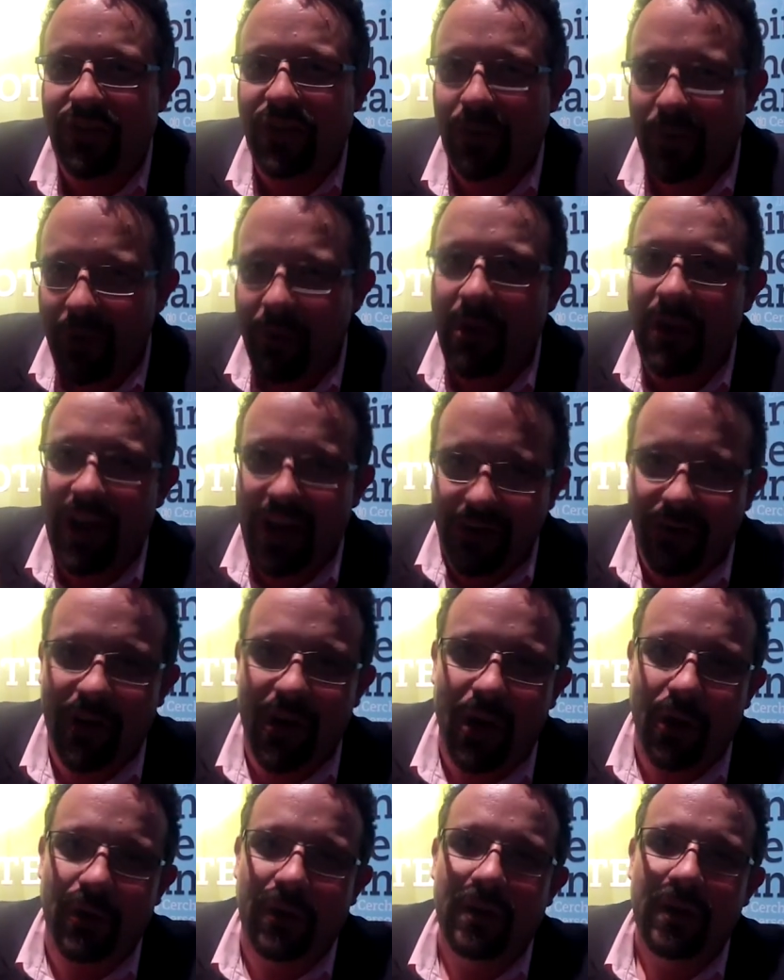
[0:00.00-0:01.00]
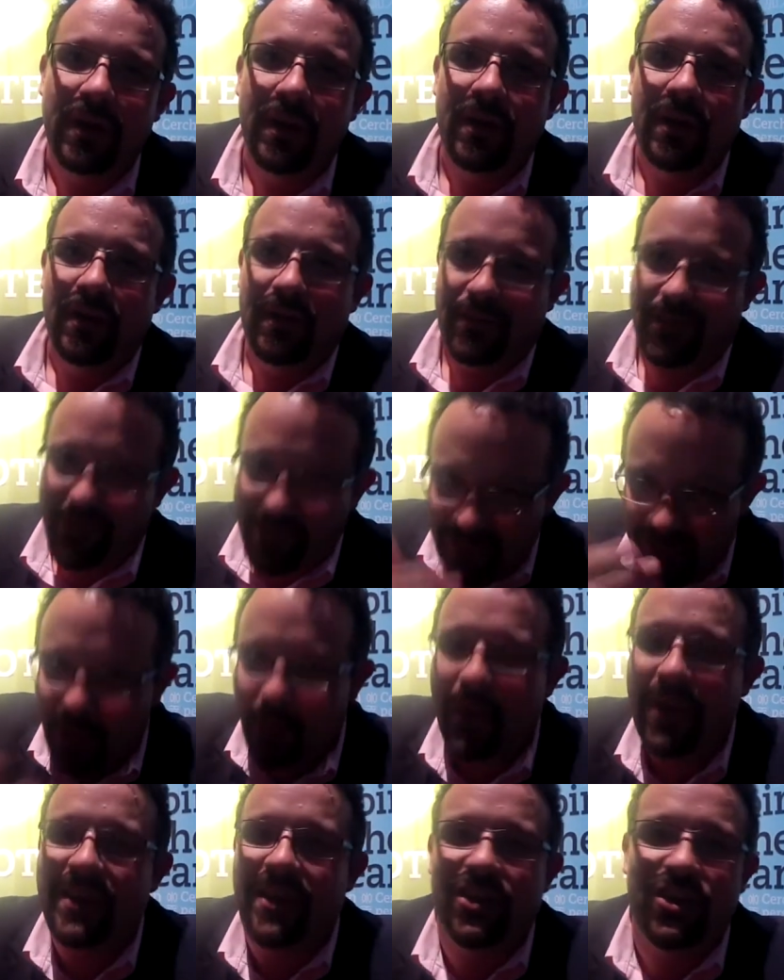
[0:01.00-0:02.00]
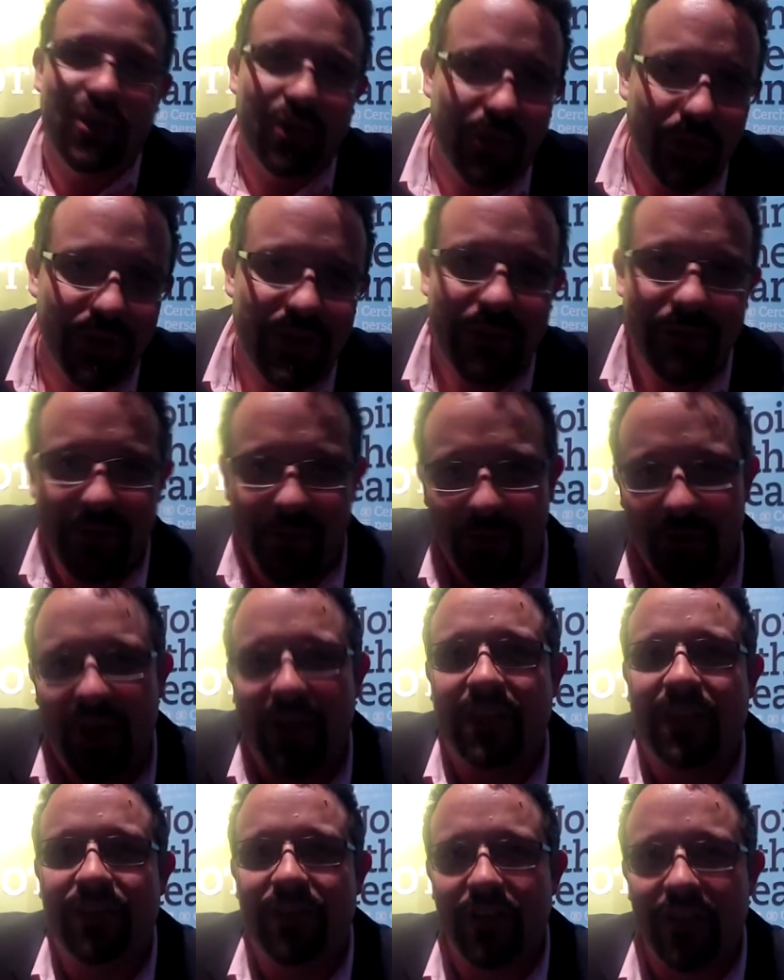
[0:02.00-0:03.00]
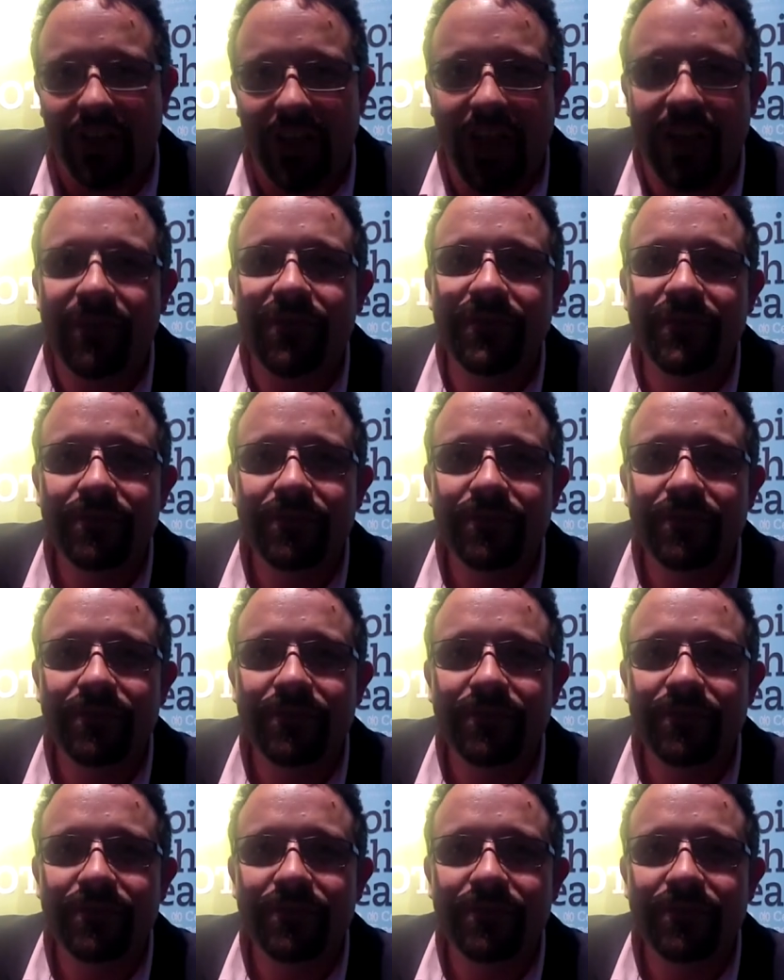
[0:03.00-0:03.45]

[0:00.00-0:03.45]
So we want Evernote to be the way that you do something productive in your life.